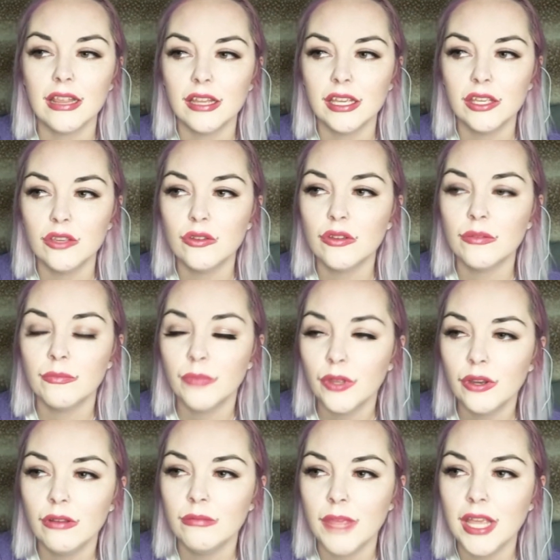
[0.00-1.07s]
Like, you can put
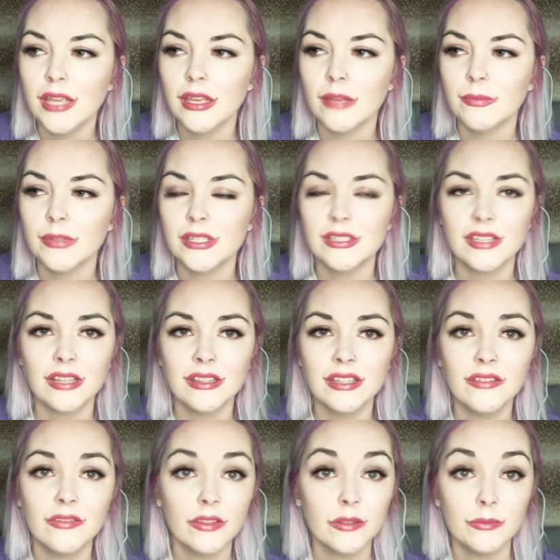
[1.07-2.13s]
on makeup and
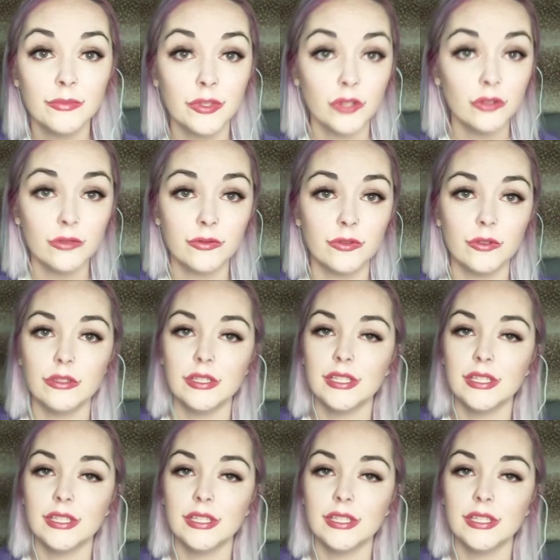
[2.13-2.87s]
suddenly feel beautiful